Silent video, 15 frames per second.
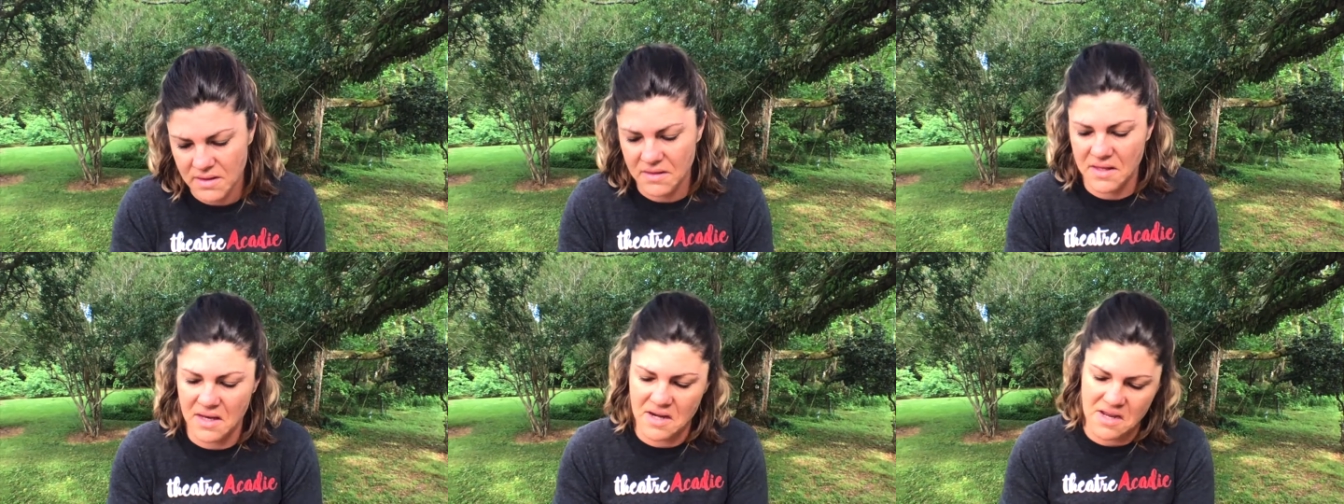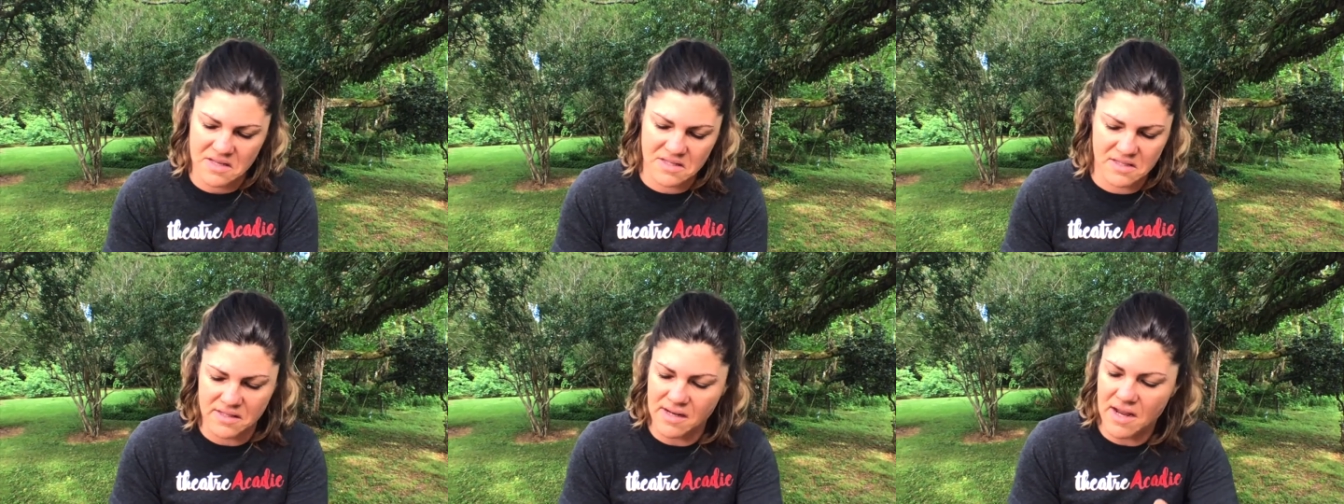Then he
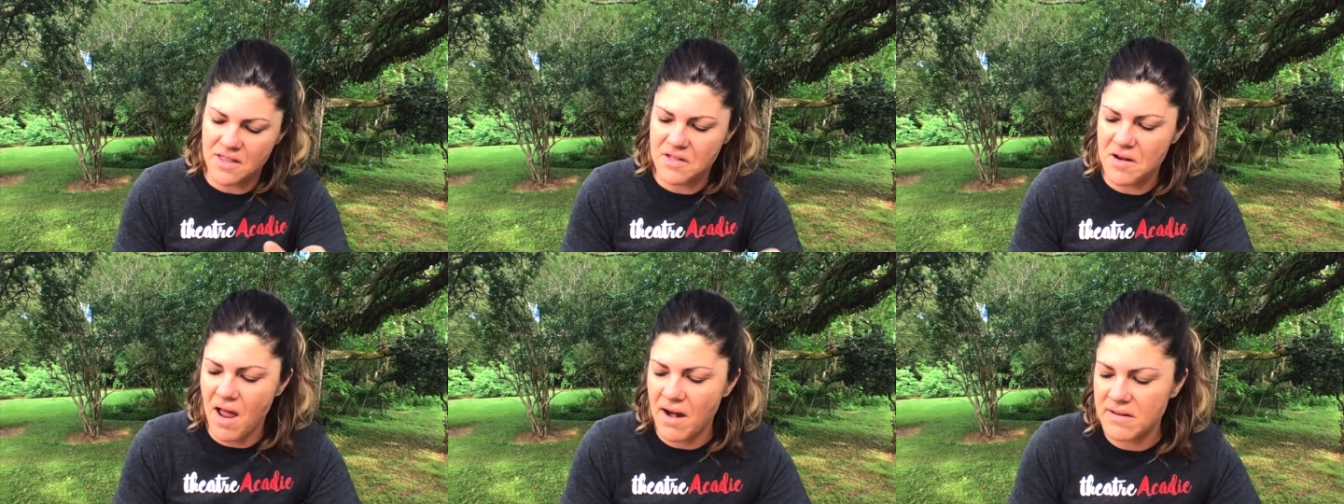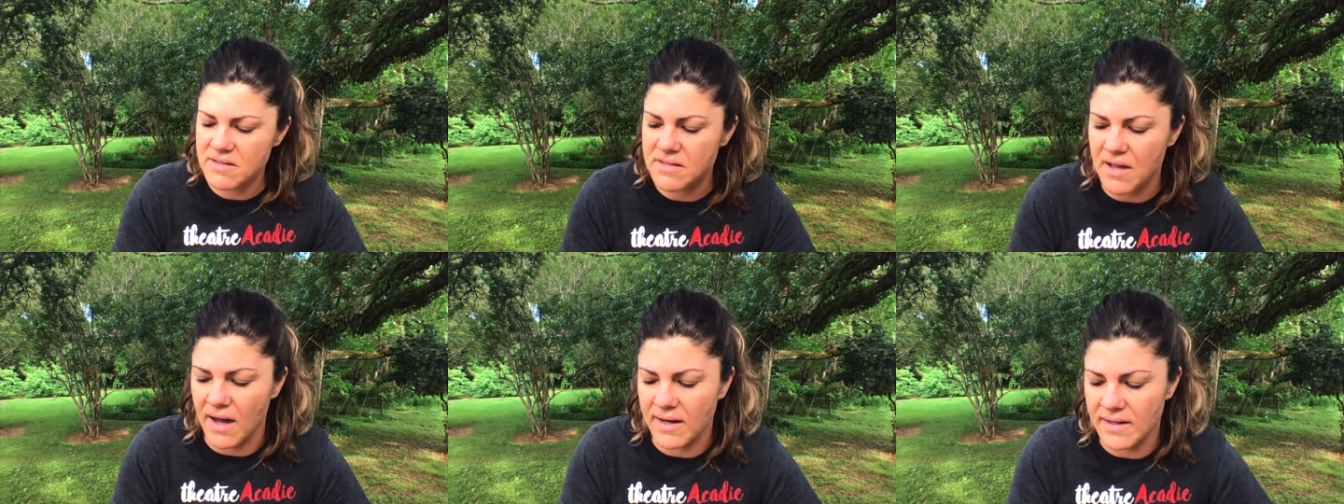slithered out of
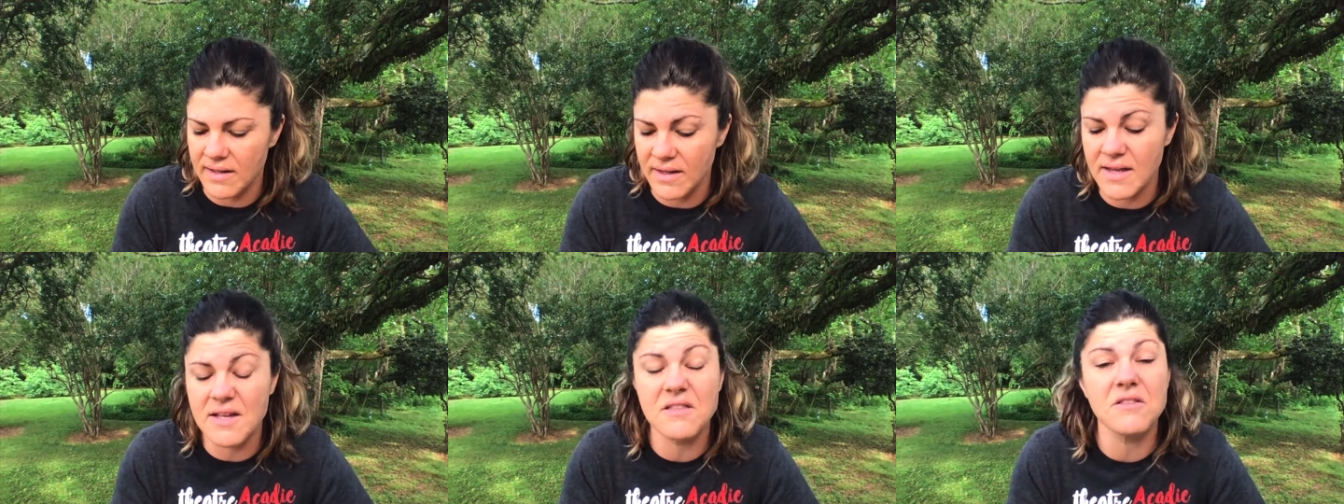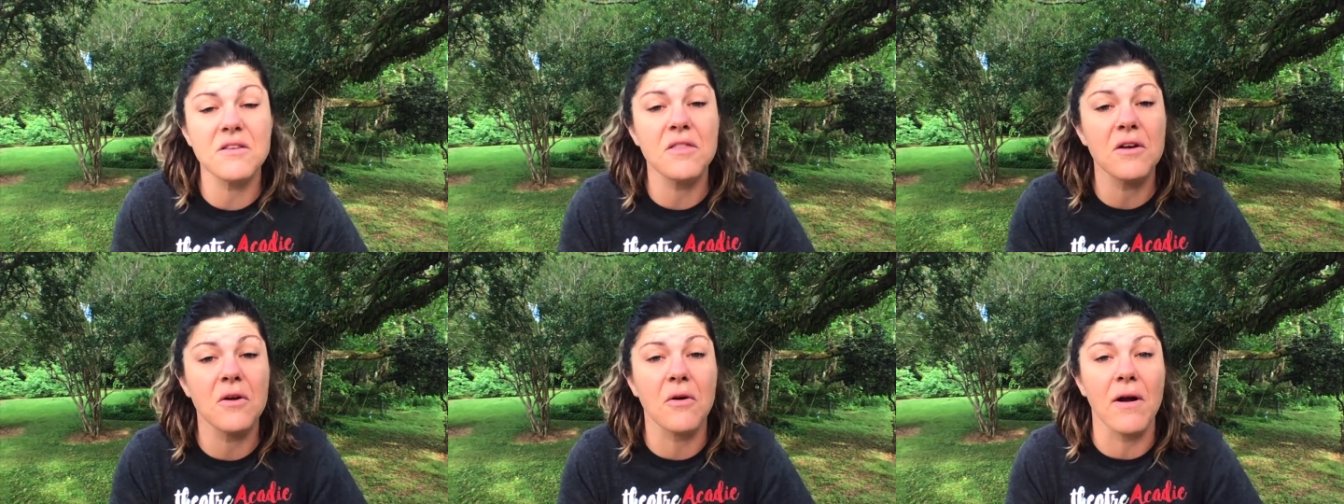sight into
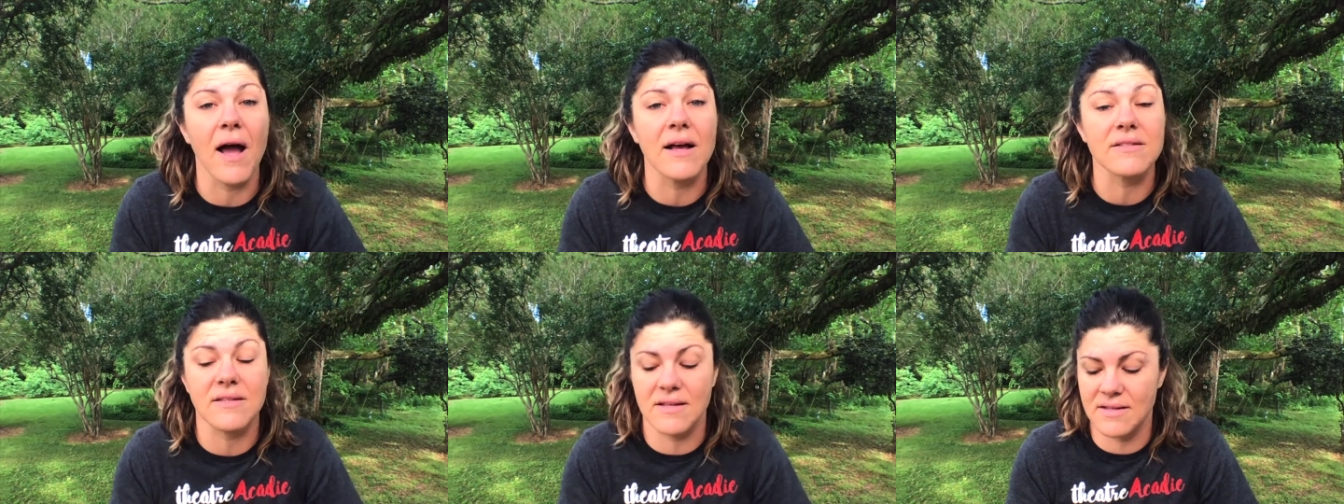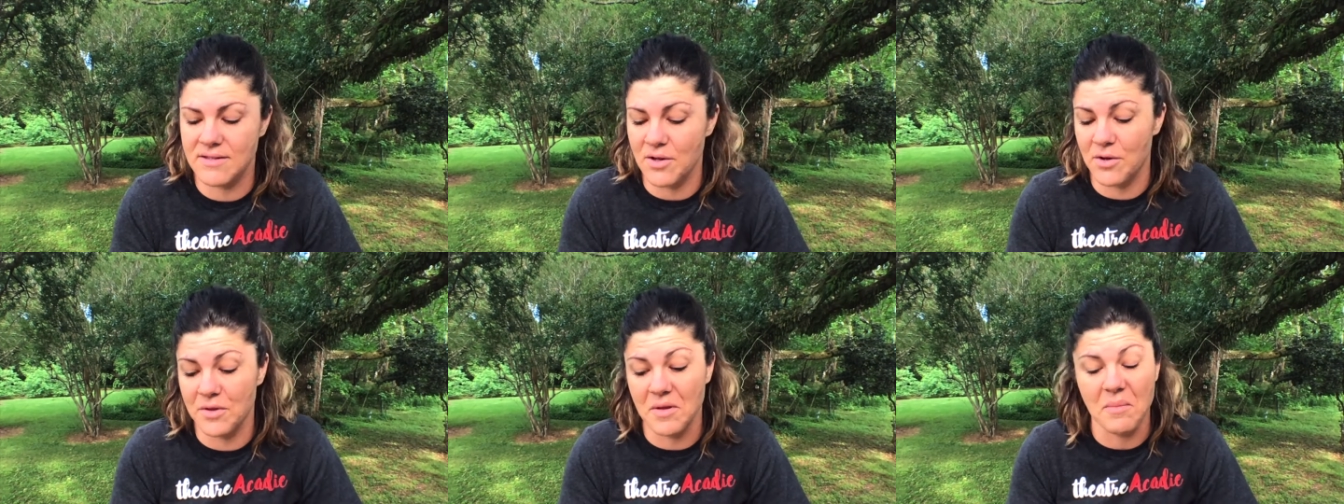the grasses
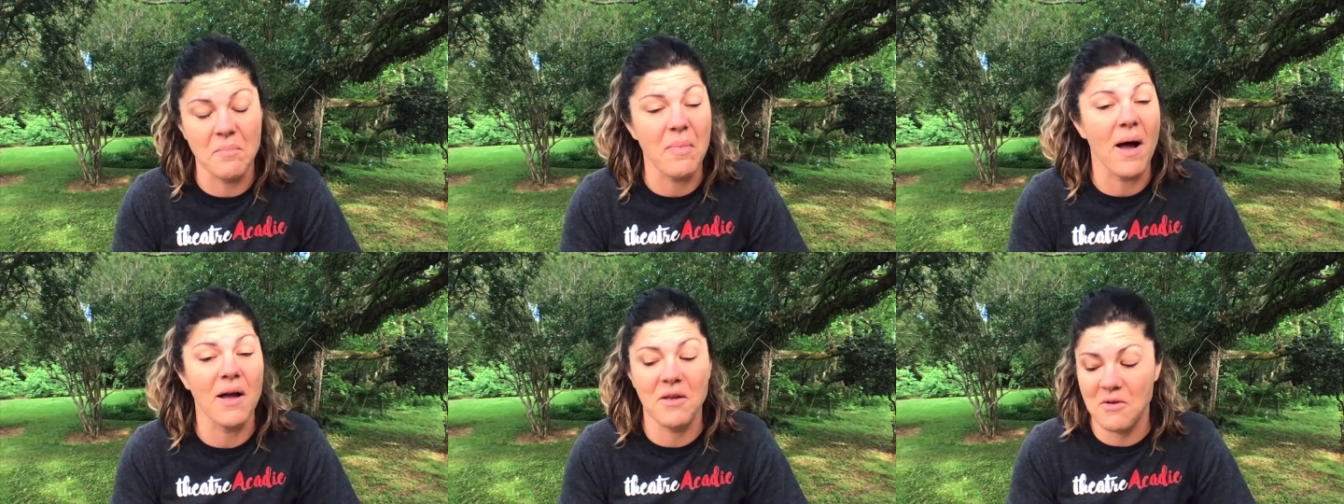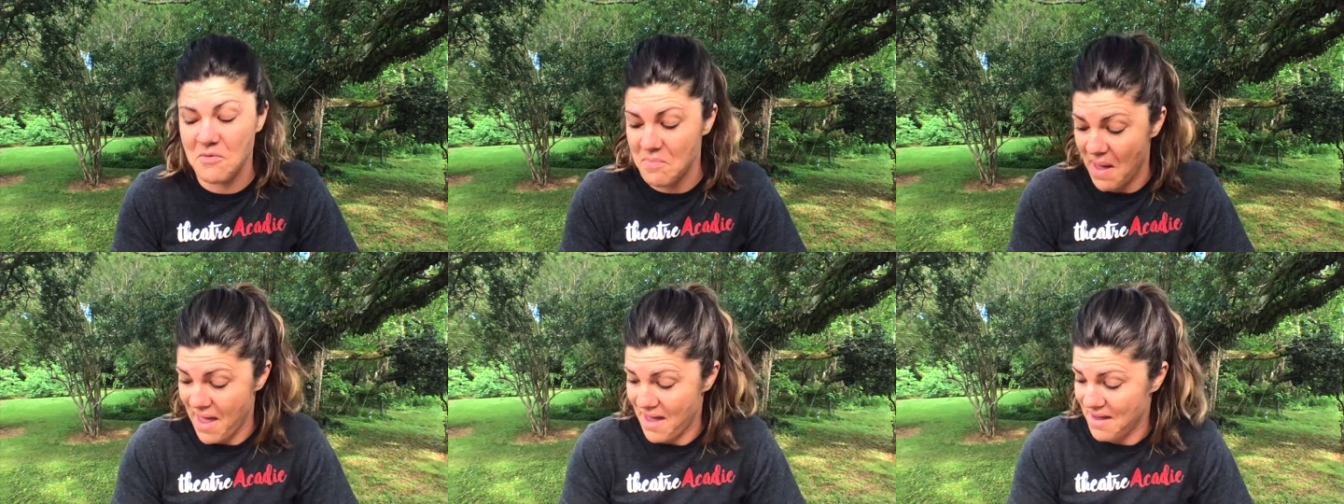on the bayou
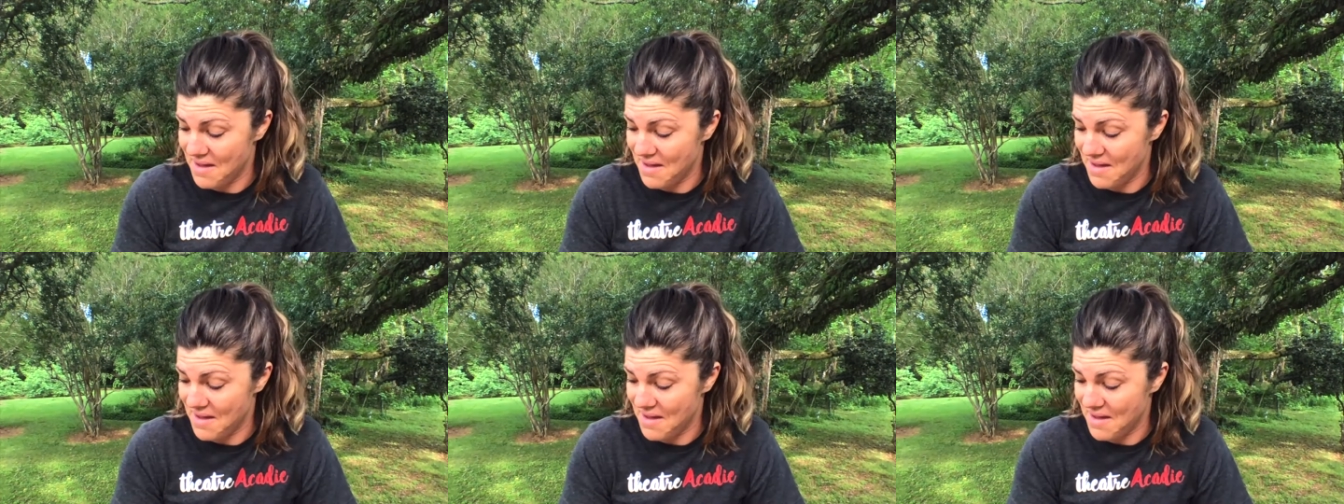bank.